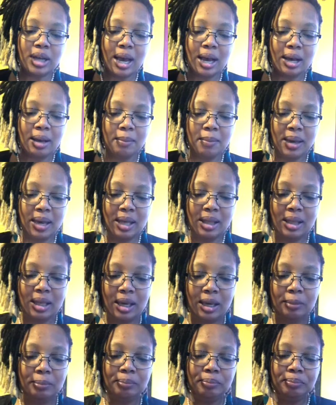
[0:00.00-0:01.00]
I command
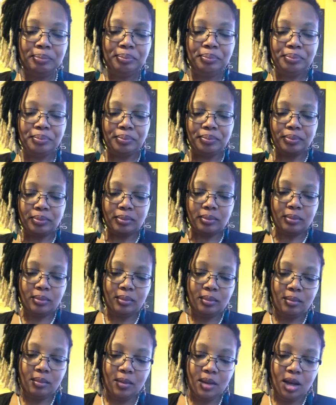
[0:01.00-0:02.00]
thee.
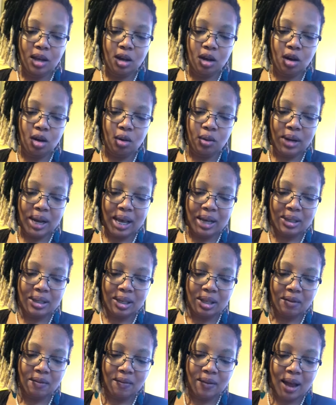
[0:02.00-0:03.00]
Go now to
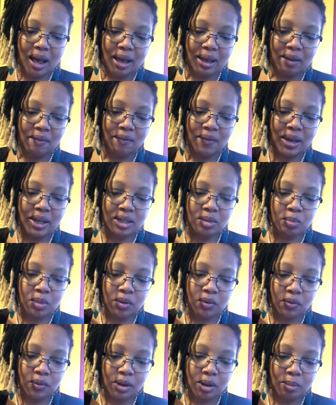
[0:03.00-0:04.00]
the flock and fetch me
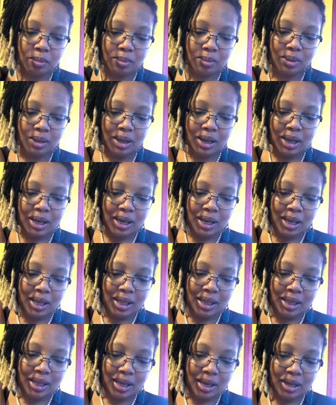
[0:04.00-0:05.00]
from
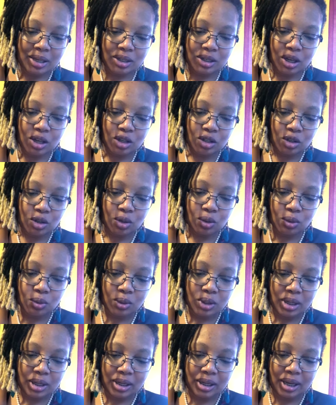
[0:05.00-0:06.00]
thence two
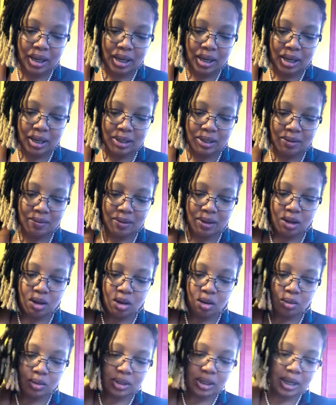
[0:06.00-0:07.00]
good kids of the
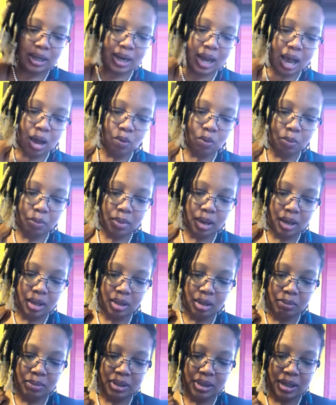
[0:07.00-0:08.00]
goats, and I will make
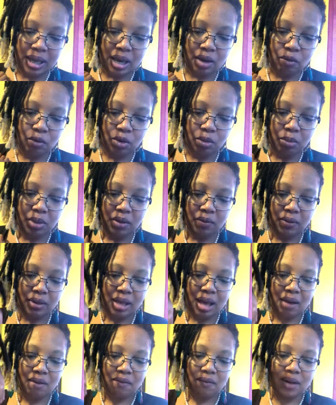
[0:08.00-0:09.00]
them savory meat for
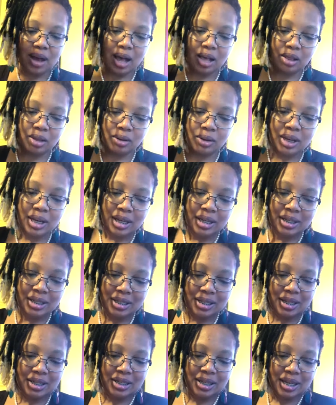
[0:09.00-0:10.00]
thy father,
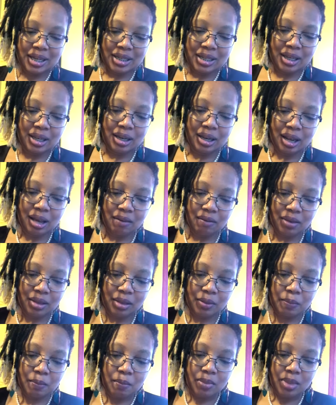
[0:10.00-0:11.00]
such as he loveth.
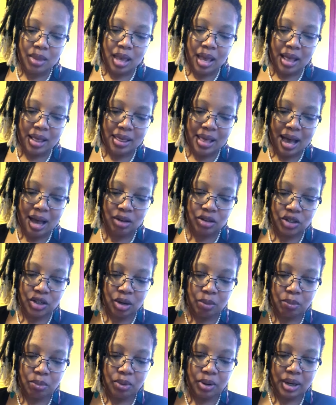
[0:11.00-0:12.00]
And thou
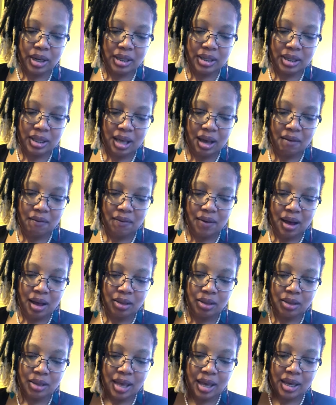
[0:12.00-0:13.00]
shalt bring it to thy
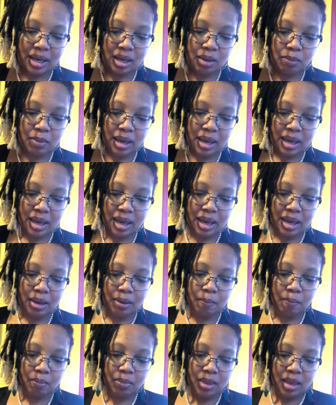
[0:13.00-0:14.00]
father, that he may eat,
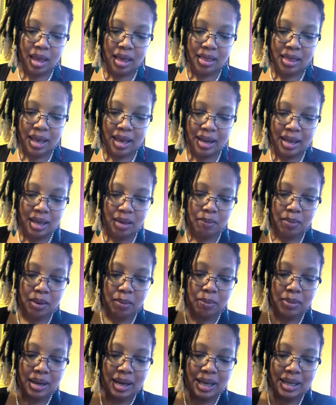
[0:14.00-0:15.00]
and that he may
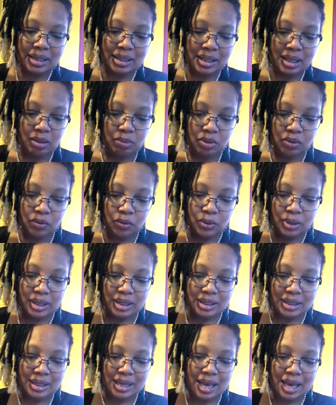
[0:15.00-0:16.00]
bless thee before
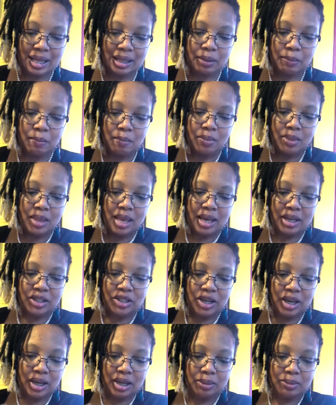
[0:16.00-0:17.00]
his death. And
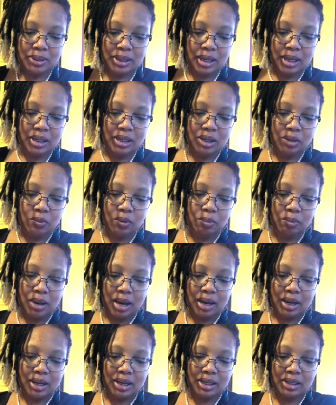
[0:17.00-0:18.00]
Jacob said to
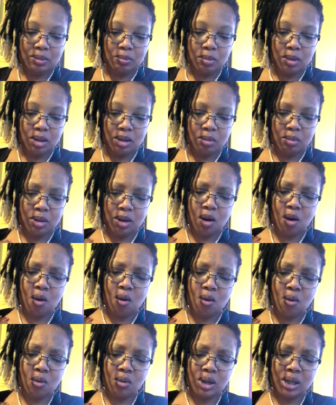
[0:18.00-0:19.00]
Rebekah his mother,
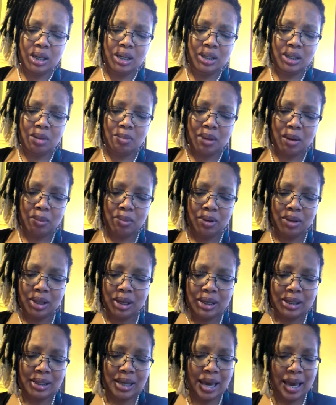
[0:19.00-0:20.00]
Behold, Esau my brother
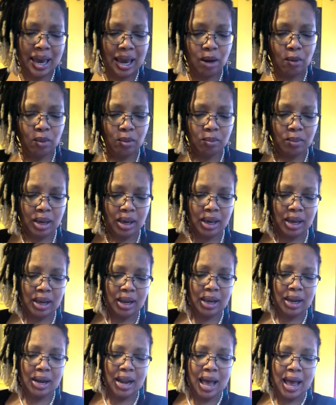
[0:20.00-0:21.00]
is a hairy man,
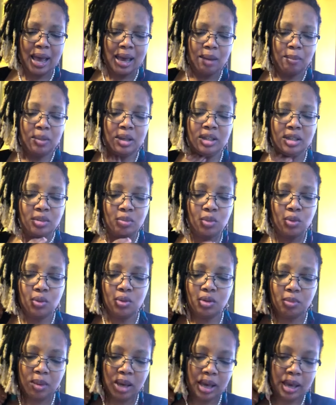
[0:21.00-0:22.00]
and I am a
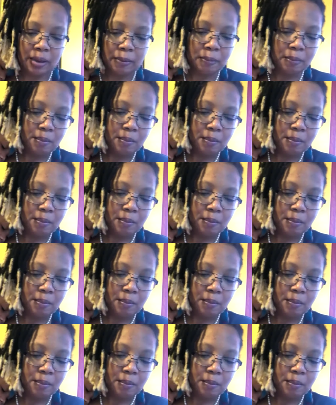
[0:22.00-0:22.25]
smooth man.